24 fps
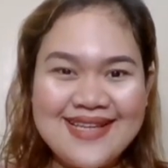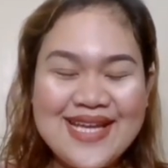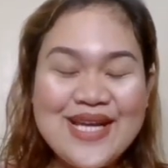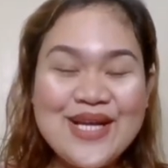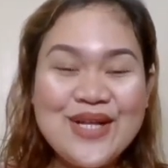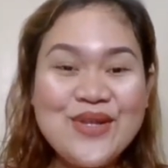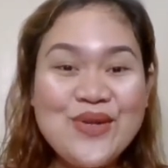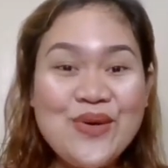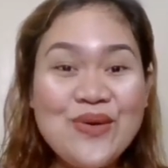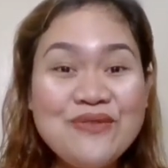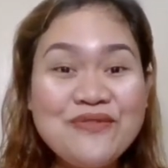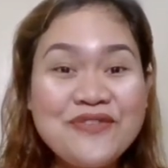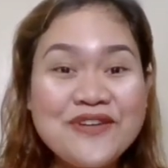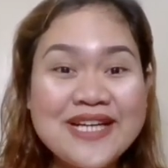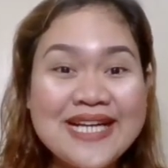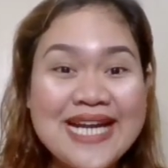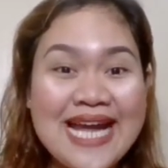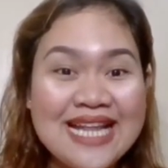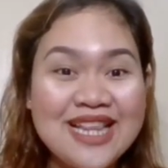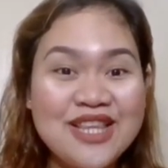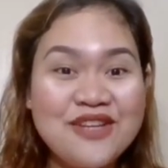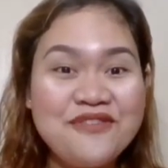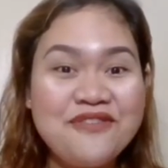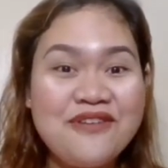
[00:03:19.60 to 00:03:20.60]
Don't
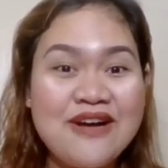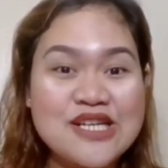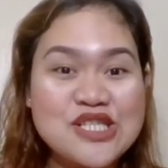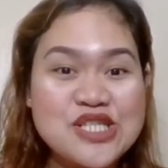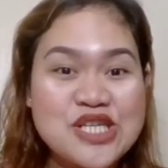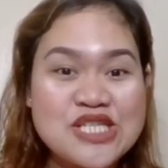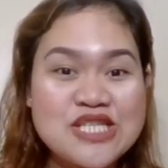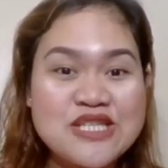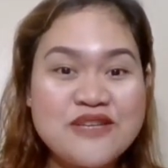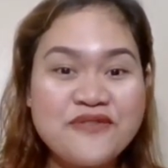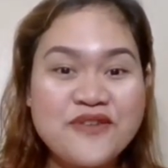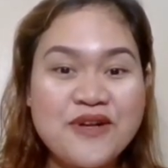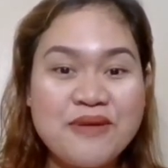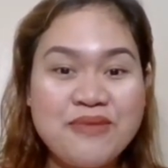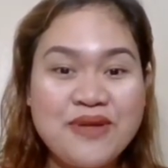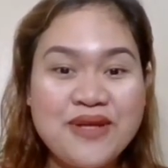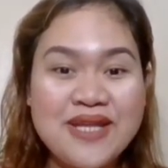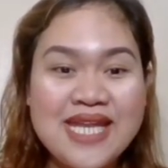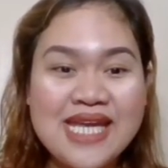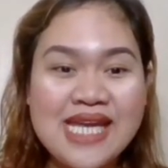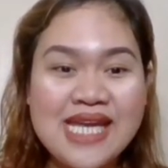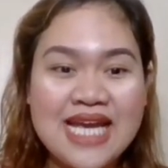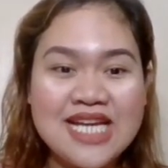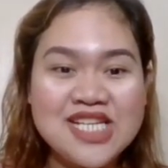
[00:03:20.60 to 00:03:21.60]
forget the functions of
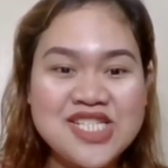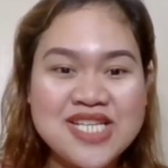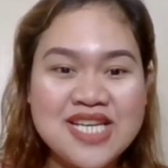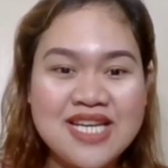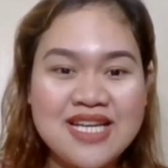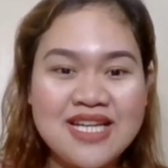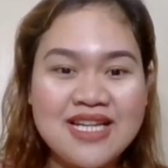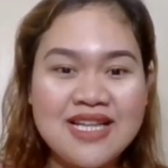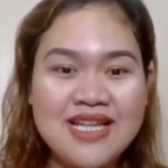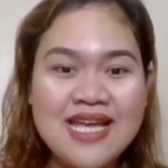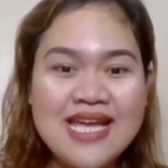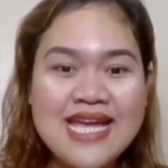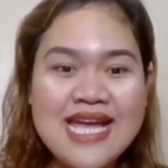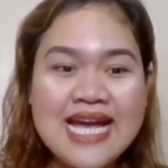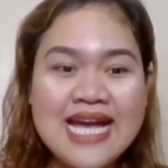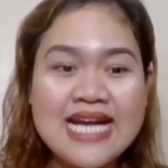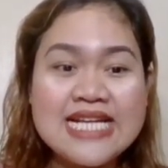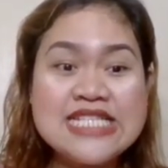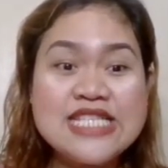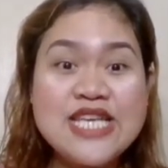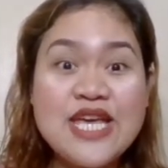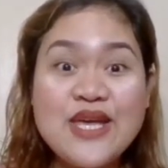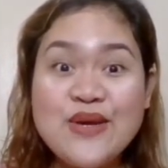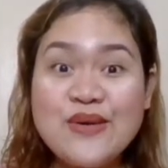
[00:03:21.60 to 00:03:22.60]
communication
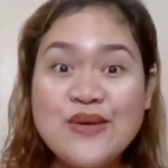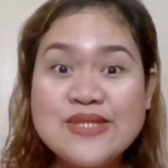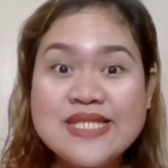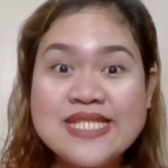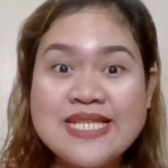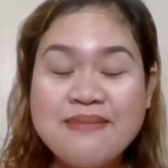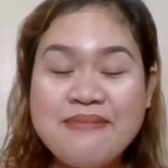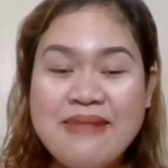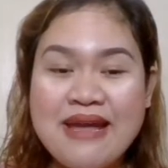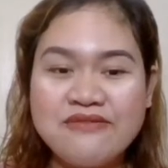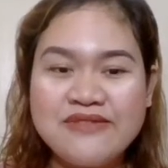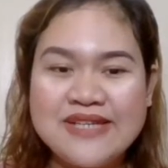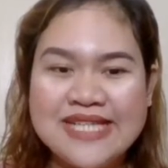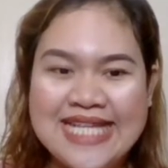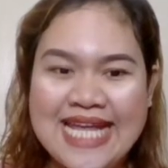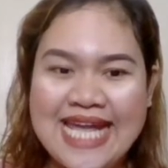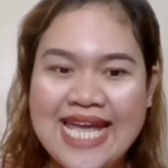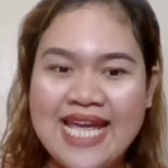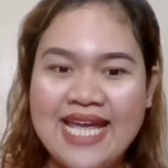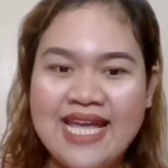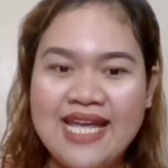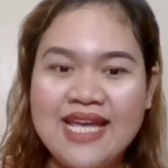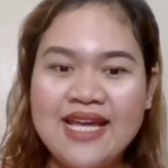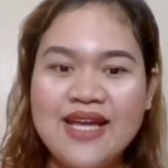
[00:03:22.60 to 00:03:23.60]
as you use them every day.
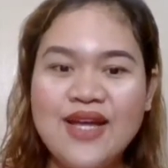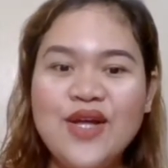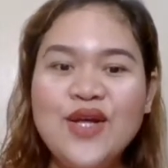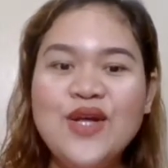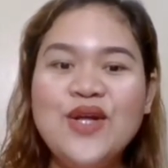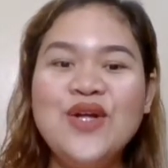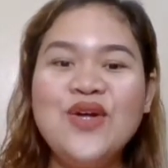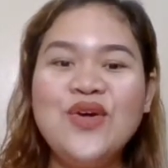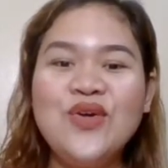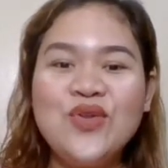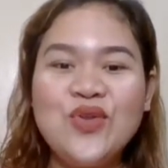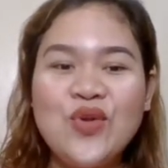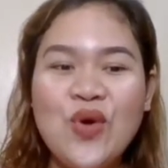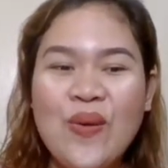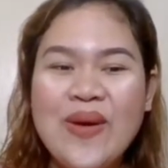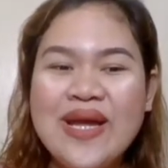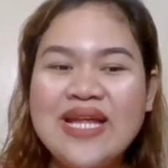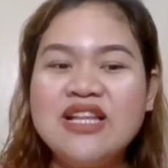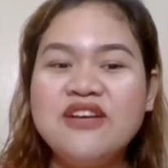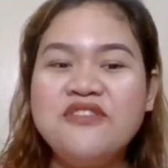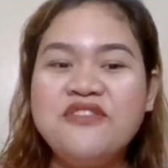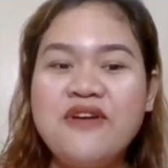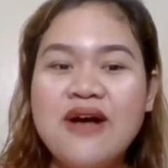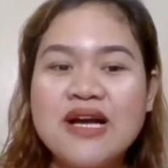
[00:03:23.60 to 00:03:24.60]
Knowing
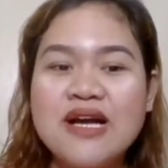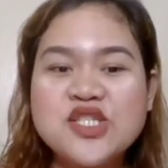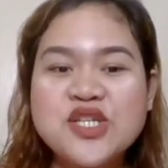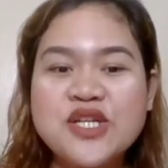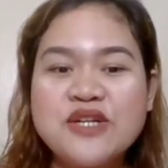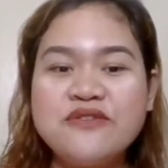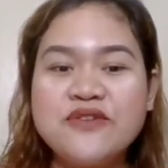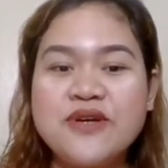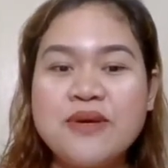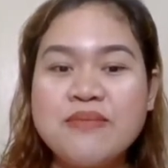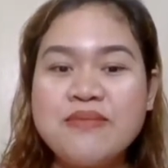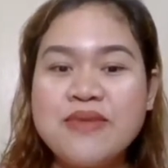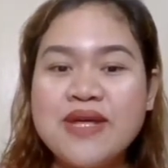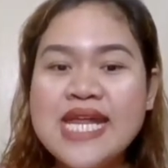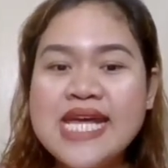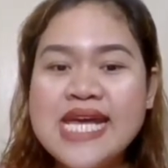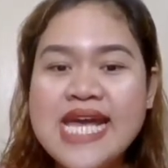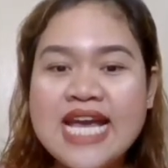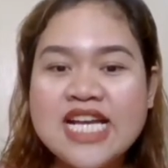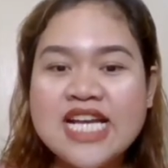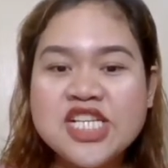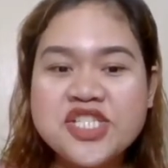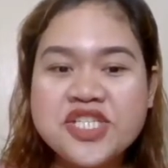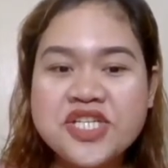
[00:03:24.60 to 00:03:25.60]
the function of
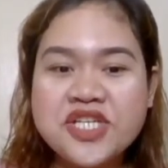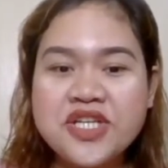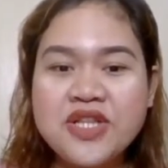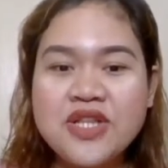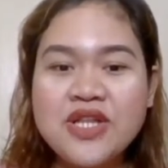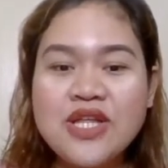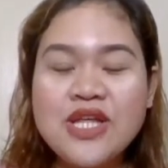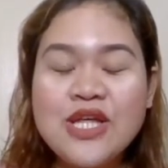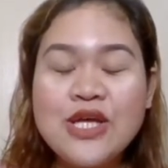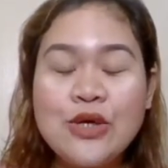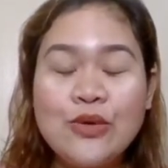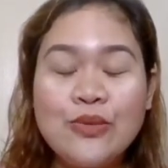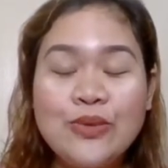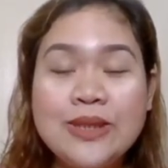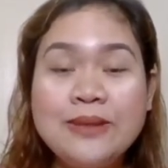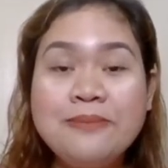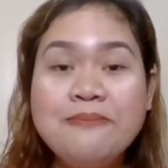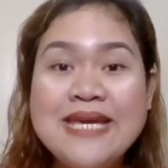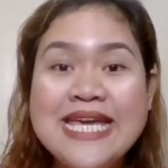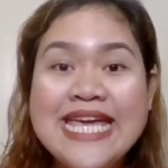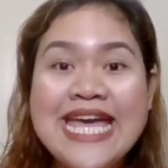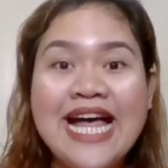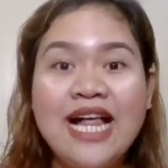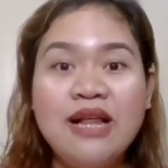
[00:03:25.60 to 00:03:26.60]
communication will
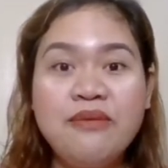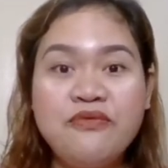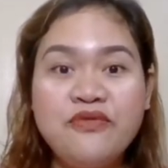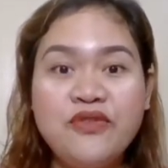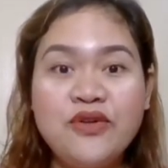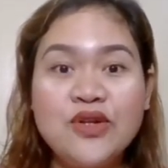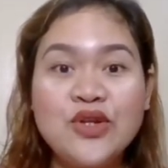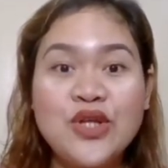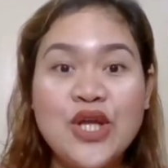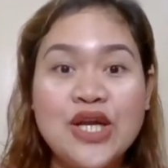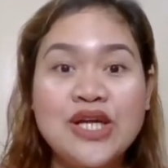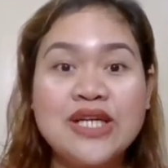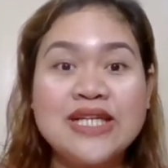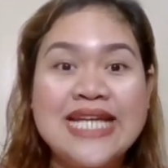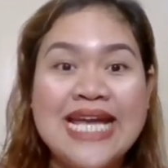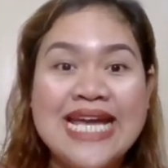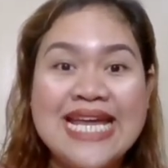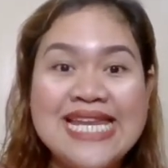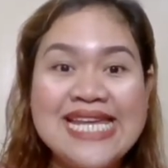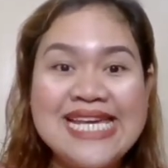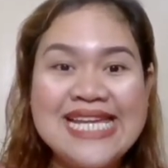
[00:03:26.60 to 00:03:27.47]
be helpful to your daily